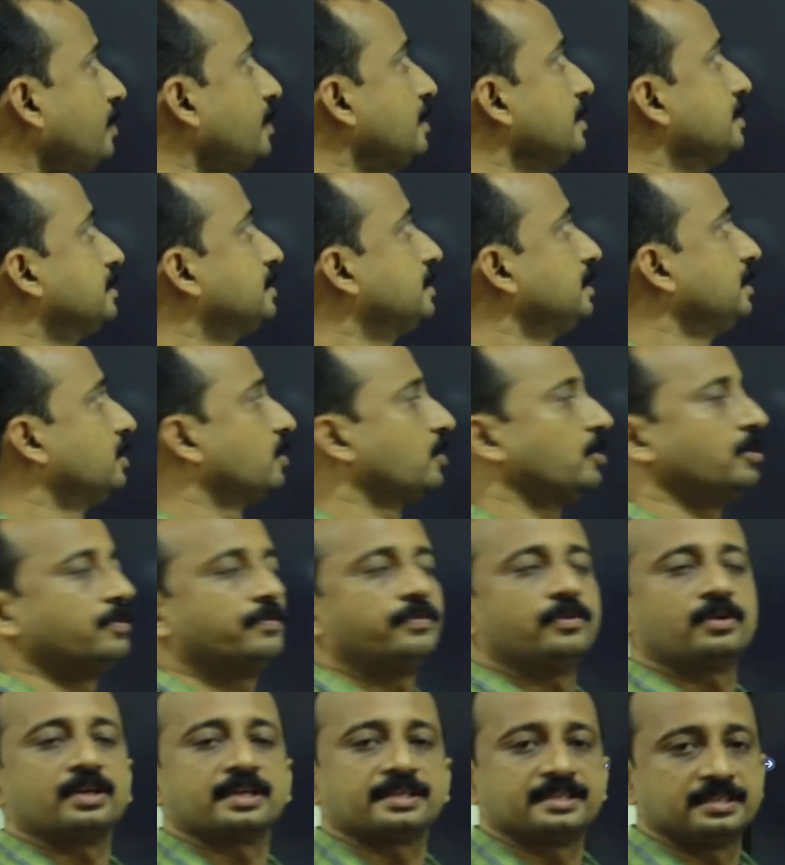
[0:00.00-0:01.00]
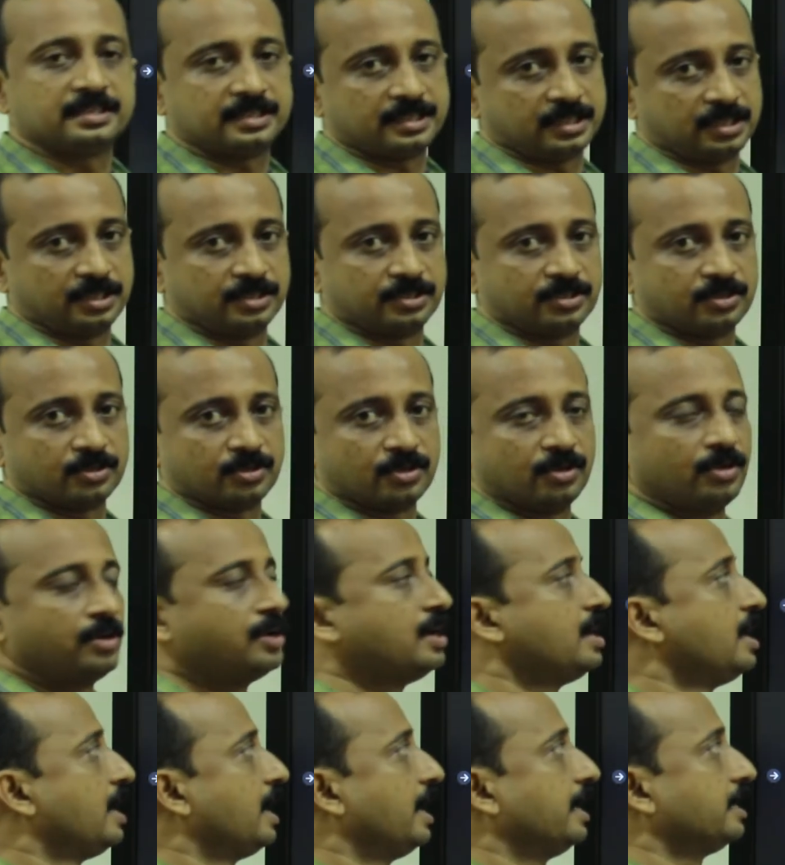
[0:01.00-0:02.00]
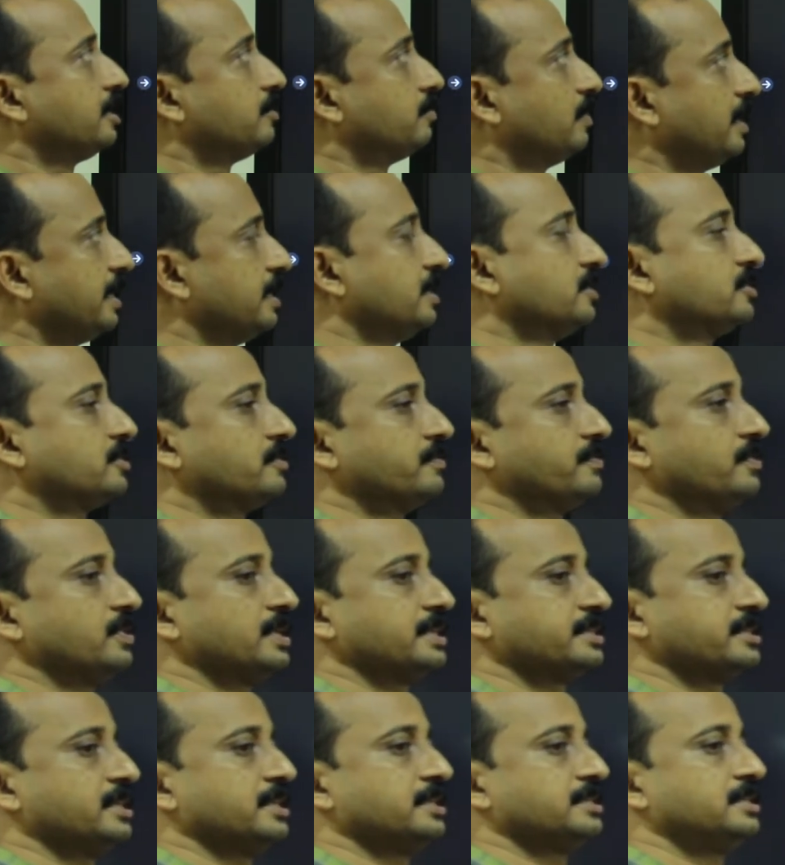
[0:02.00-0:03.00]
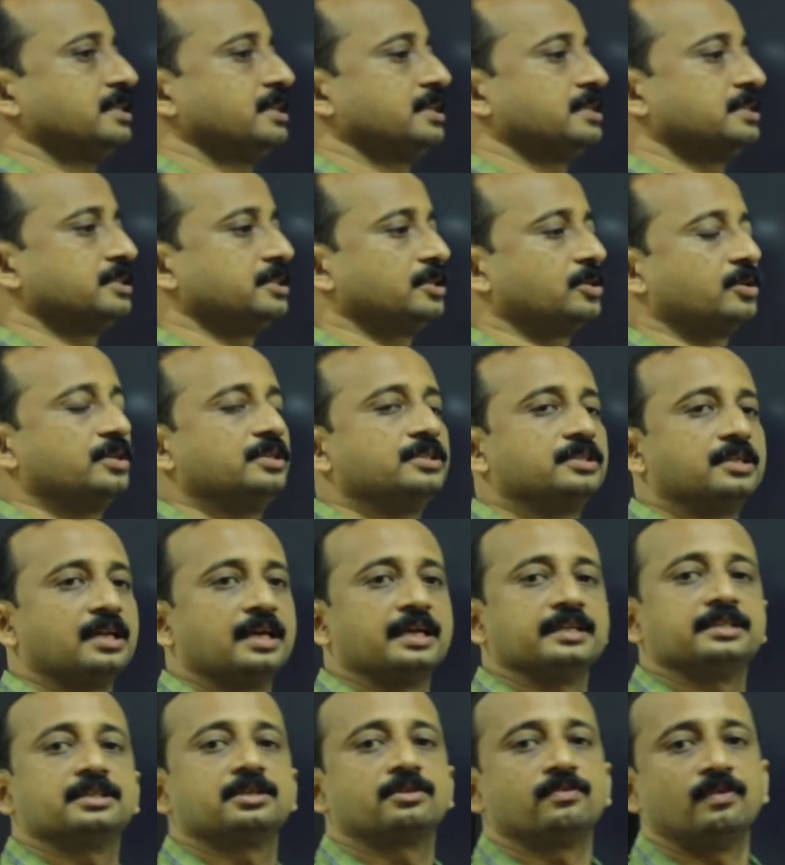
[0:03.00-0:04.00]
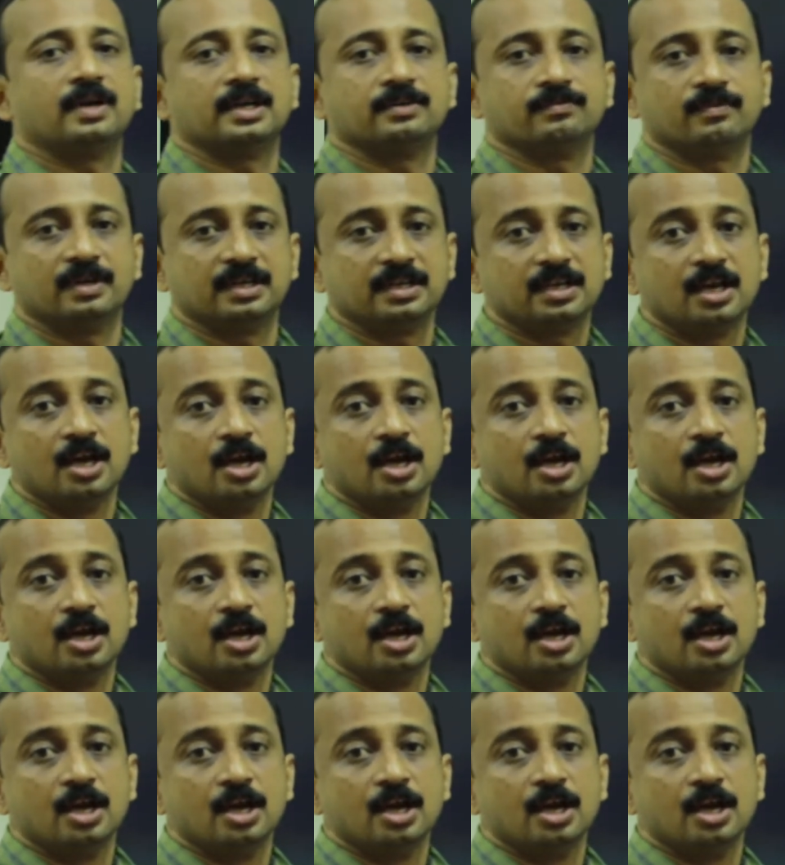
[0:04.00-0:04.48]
0 for x is equal to 0 and minus 1 for x less than 0 is neither 1 1